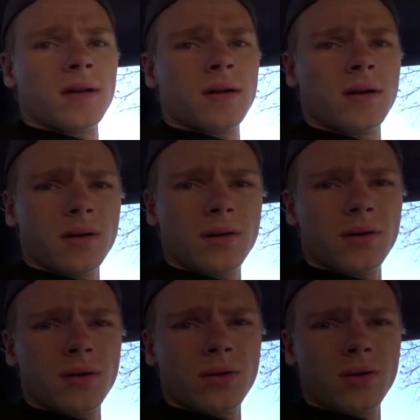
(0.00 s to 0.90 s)

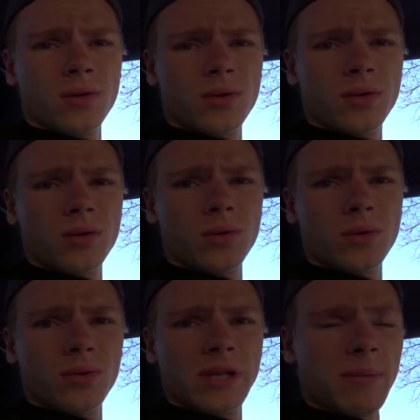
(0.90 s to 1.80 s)

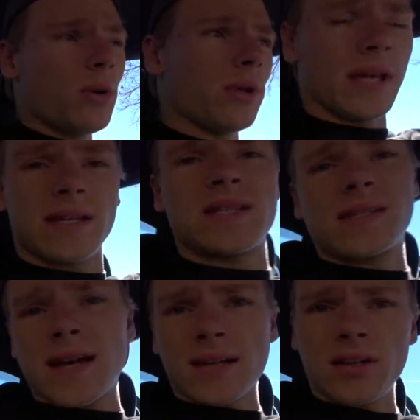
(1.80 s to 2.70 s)
Holy moly, it's
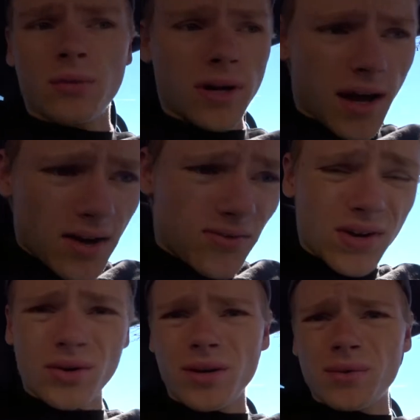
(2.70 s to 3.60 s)
exactly what I
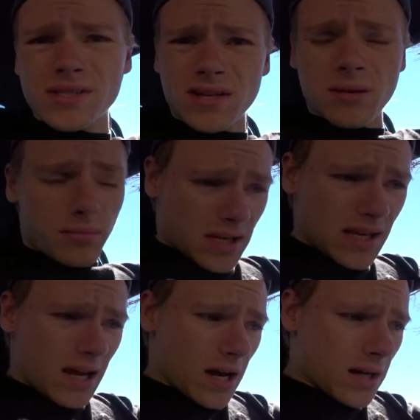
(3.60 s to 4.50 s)
feared it was gonna
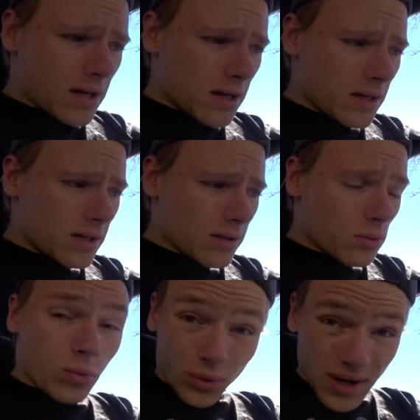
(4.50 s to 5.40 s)
be.
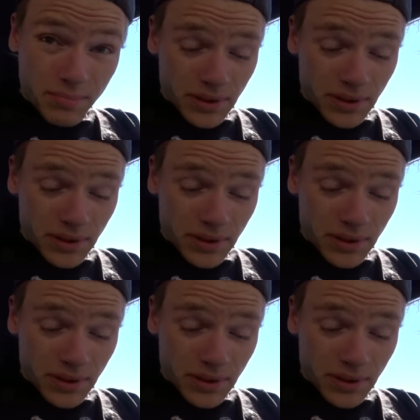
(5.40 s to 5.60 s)
Rip.